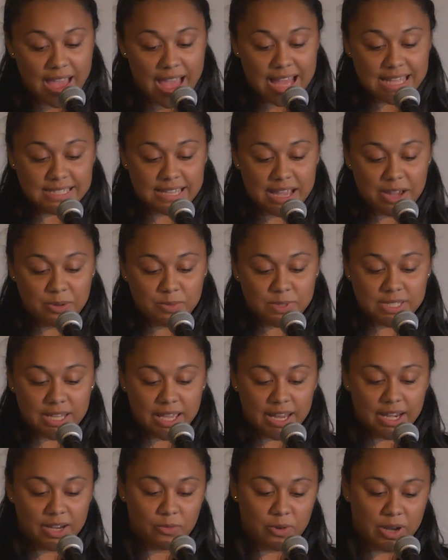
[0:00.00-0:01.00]
As I was
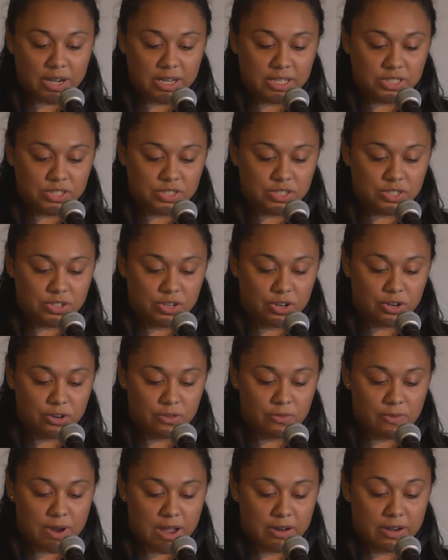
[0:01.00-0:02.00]
getting ready to turn
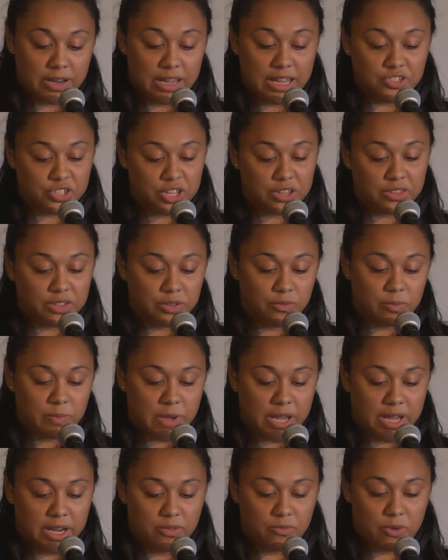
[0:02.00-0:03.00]
around and gently
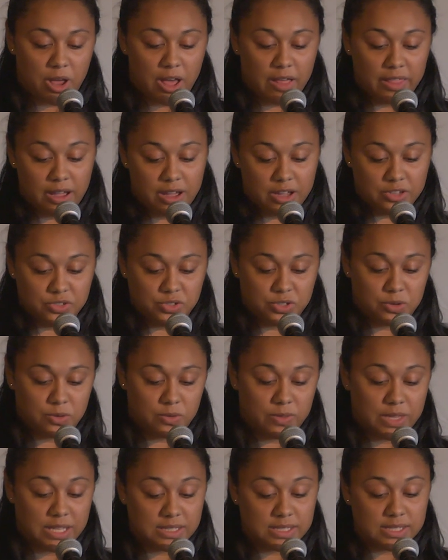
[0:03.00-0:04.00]
remind
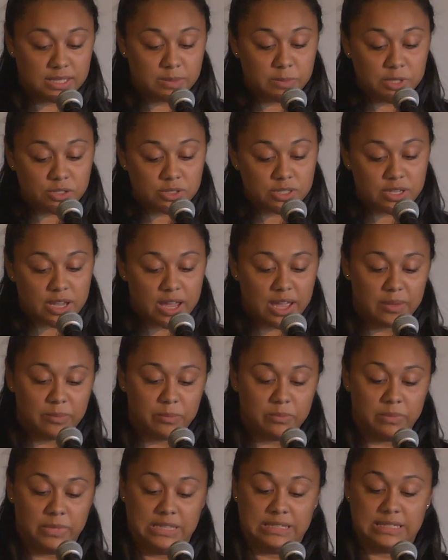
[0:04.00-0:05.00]
Alejandro that dismissal
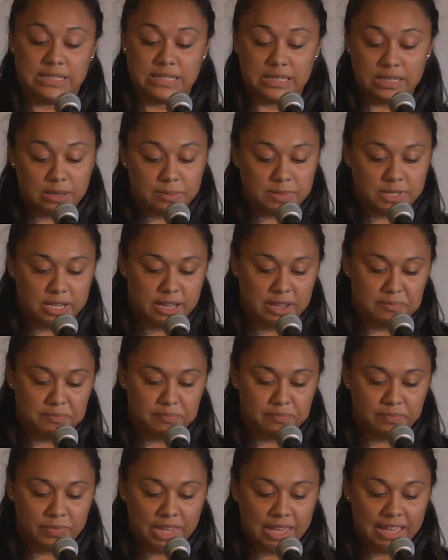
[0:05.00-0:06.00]
time means cleanup
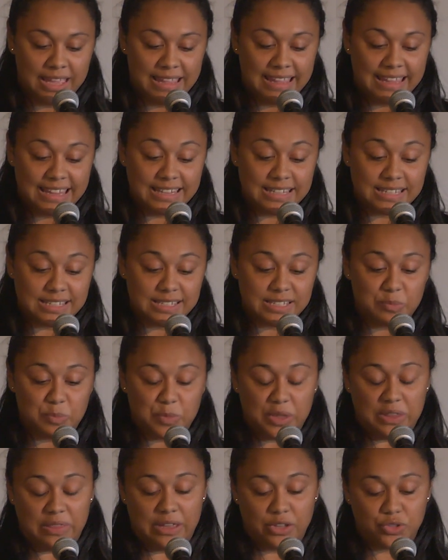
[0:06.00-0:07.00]
time, he did
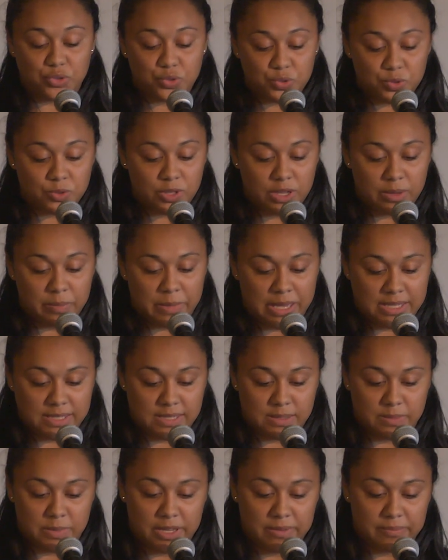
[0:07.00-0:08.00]
something that truly
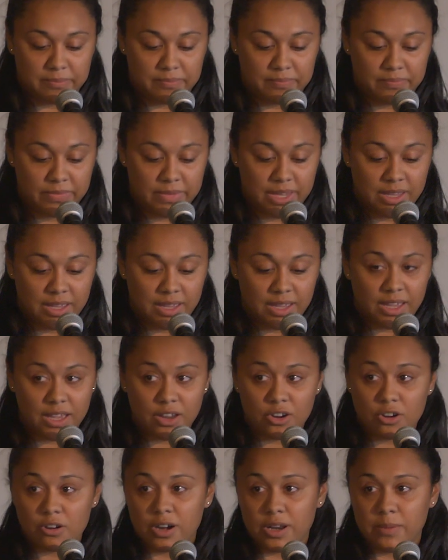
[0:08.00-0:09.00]
amazed me. He
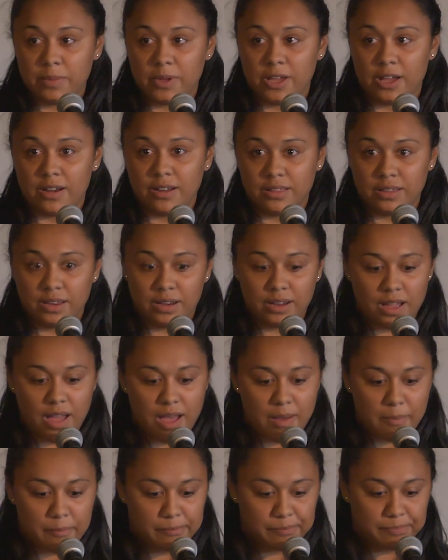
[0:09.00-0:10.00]
had already begun cleaning
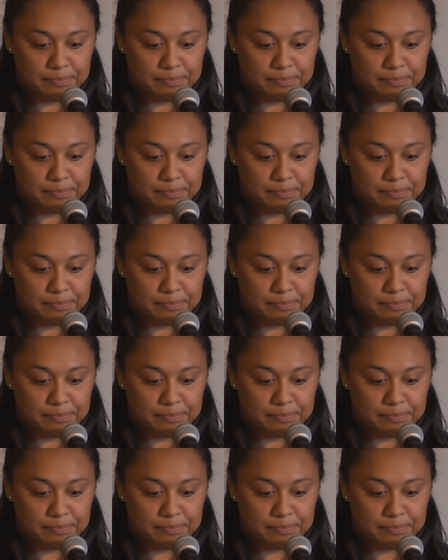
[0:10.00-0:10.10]
up.